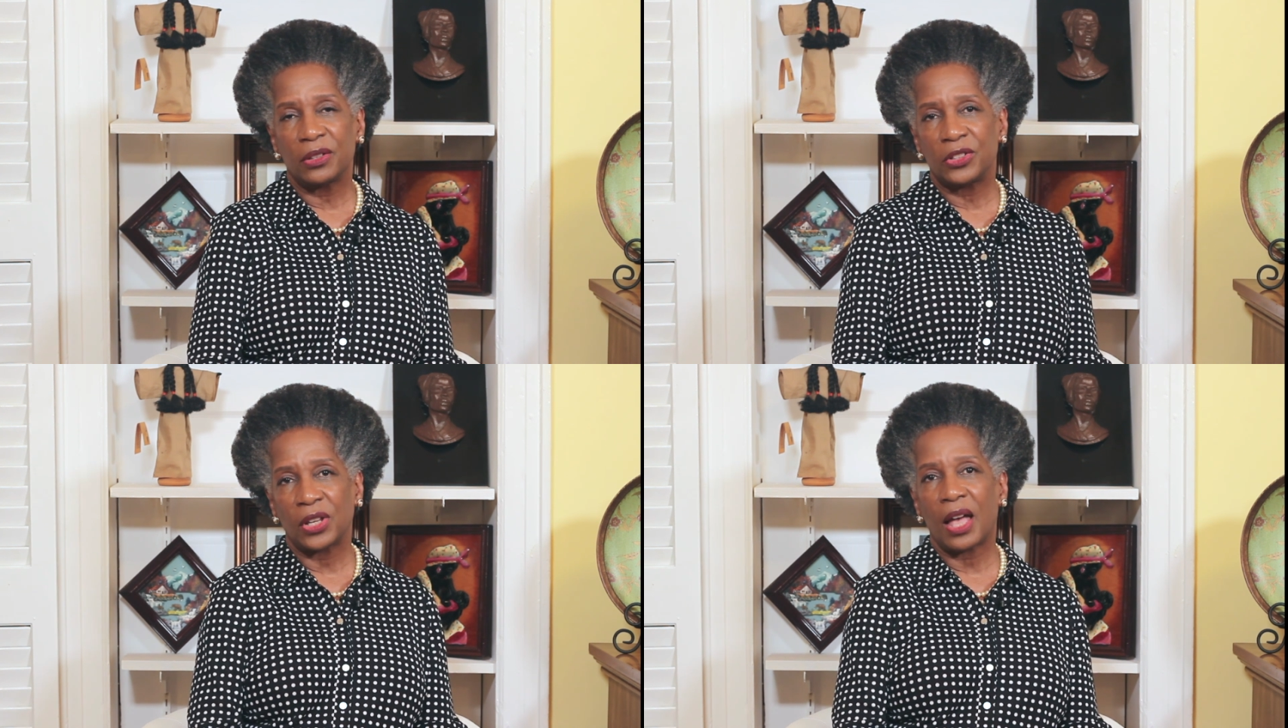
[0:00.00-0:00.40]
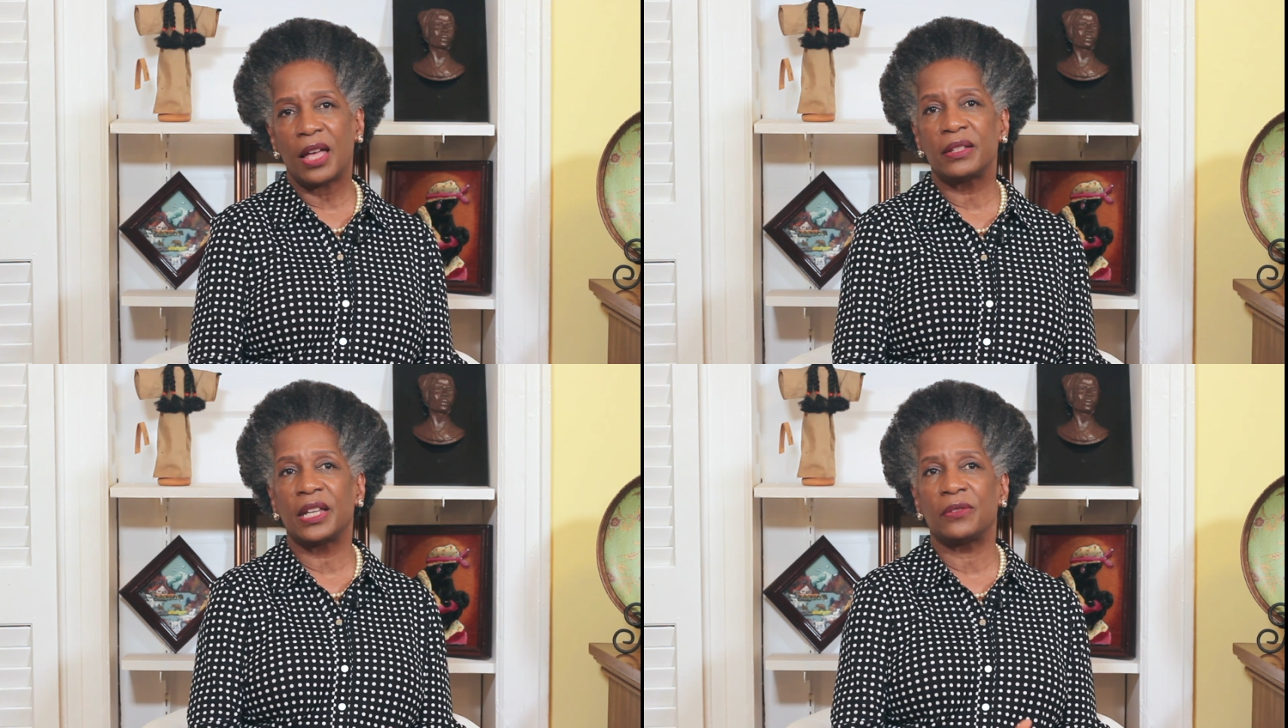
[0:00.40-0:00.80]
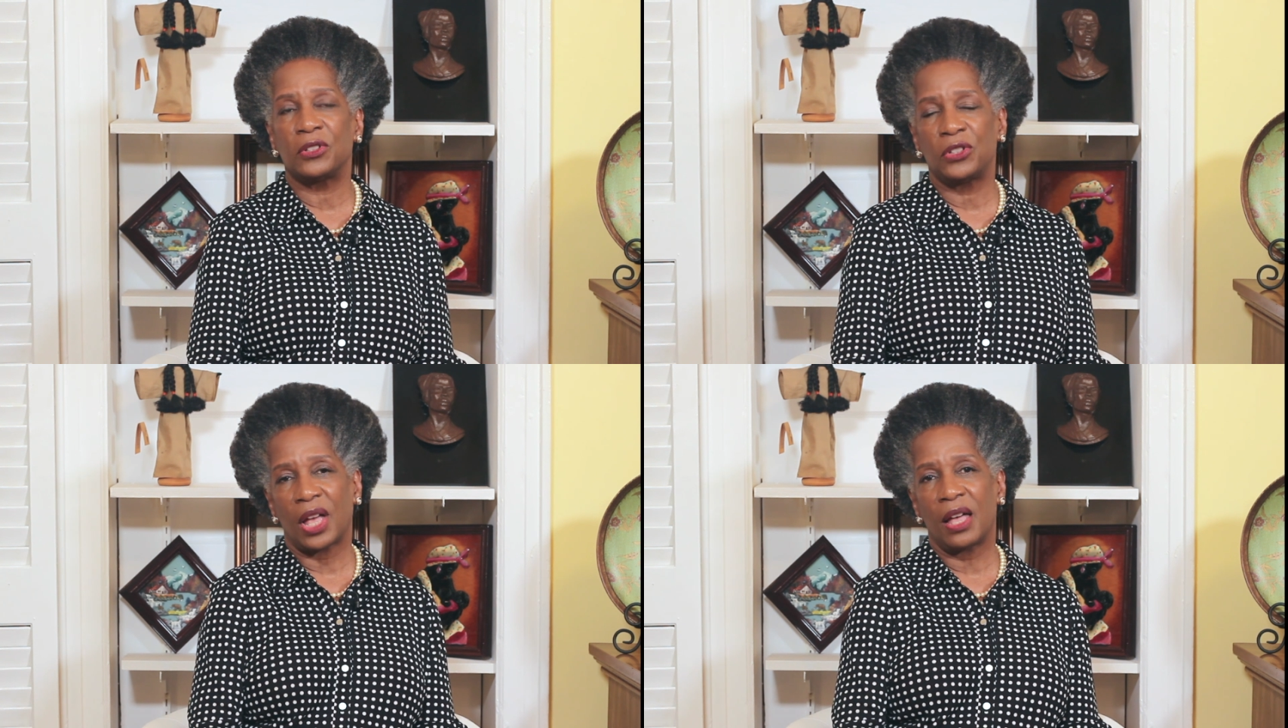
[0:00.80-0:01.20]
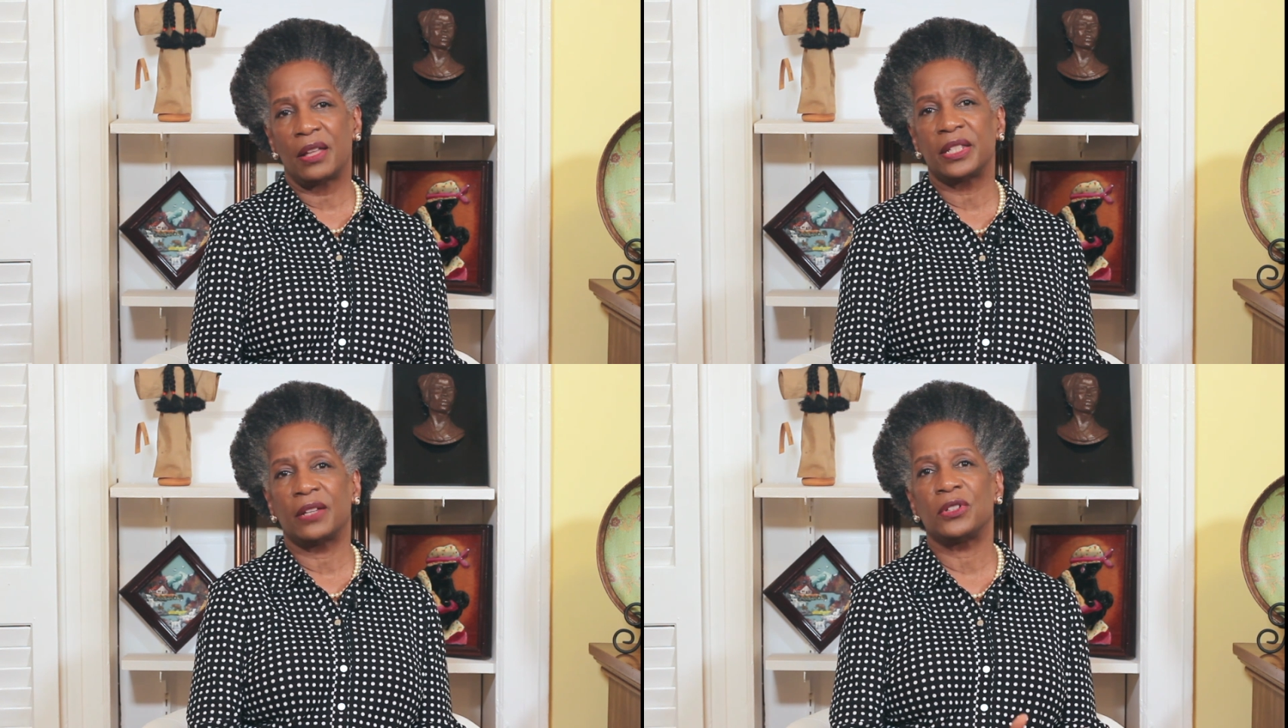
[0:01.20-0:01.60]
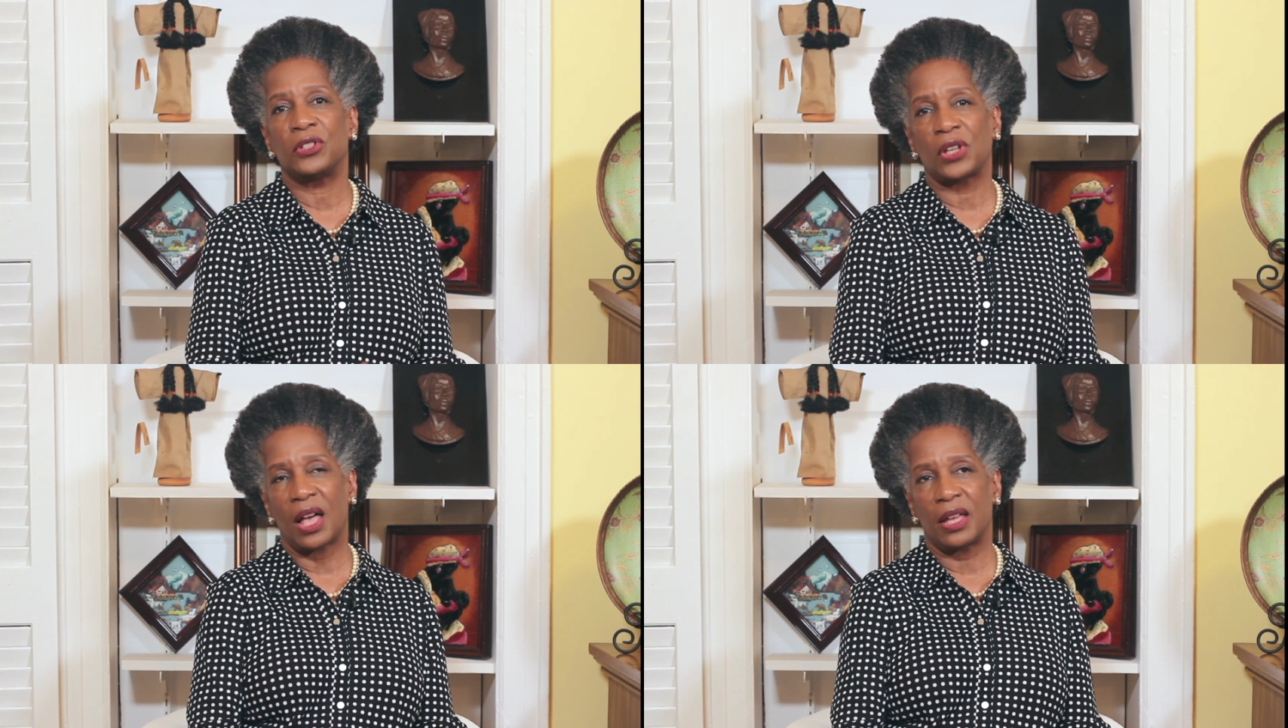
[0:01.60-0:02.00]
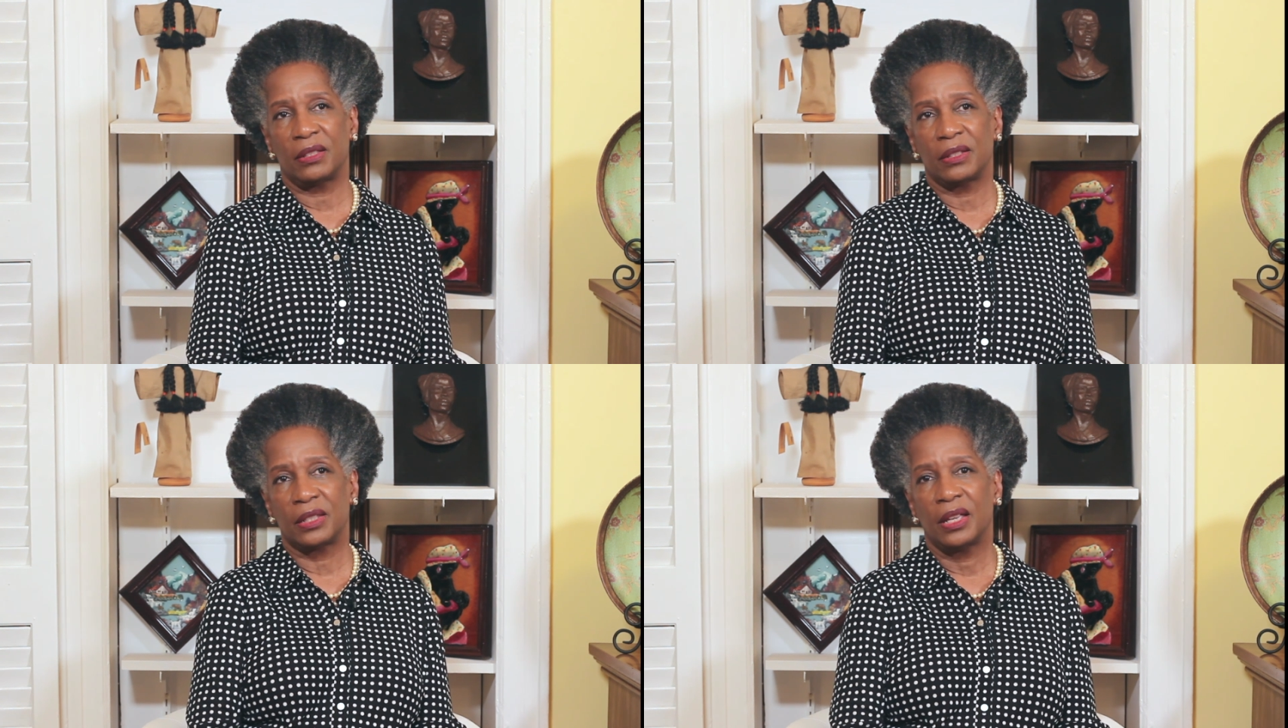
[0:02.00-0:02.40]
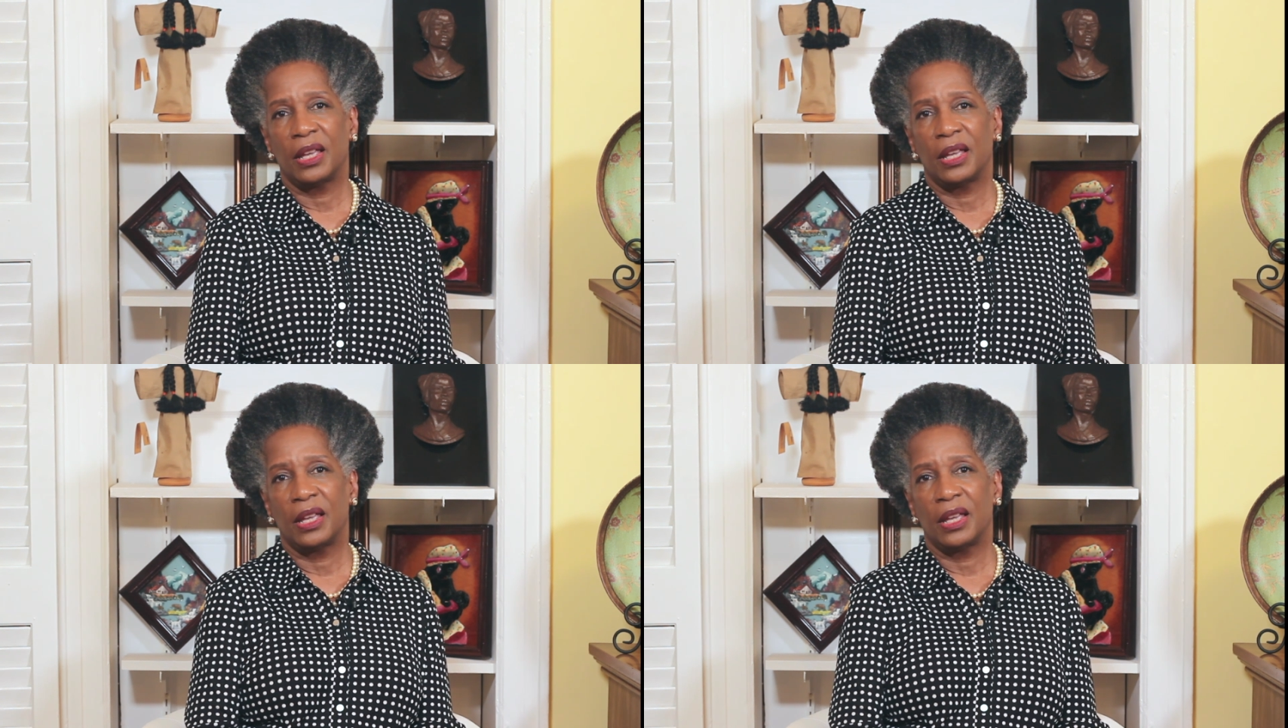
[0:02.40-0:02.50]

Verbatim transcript: child after child after child.